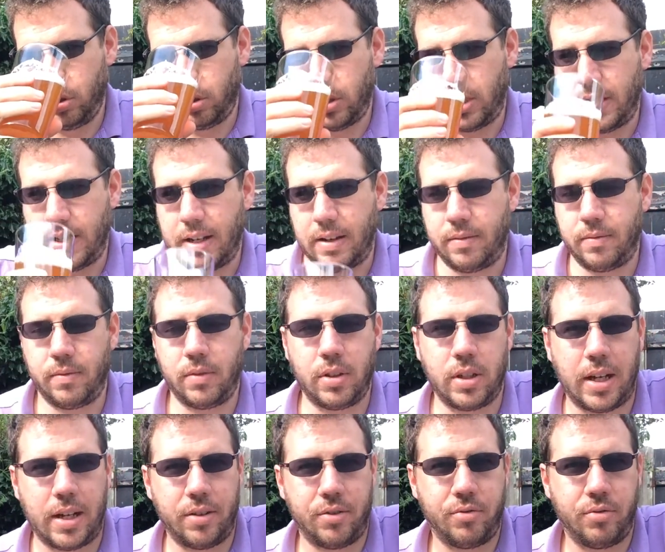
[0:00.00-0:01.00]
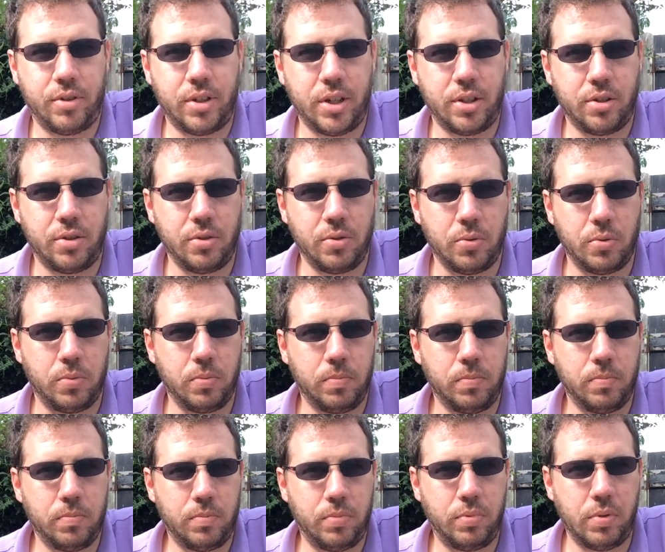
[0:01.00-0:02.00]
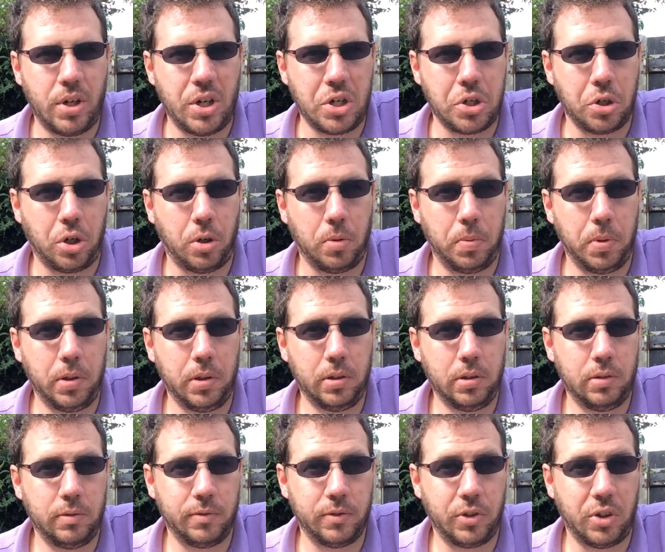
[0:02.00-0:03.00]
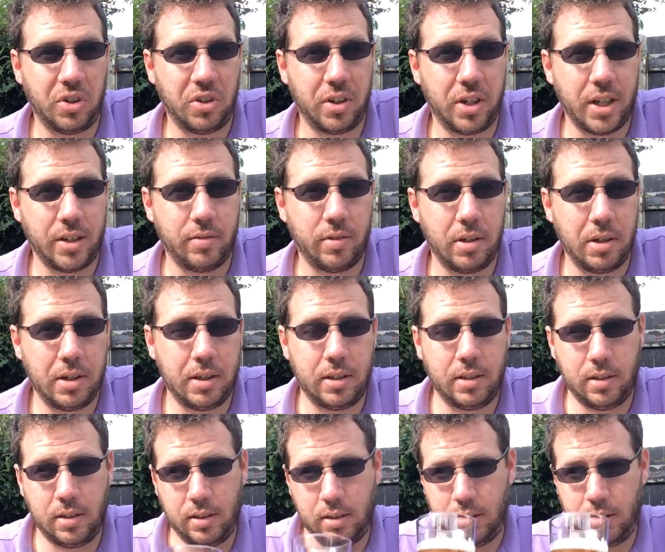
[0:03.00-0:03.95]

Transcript: Like that traditional British hop variety, really.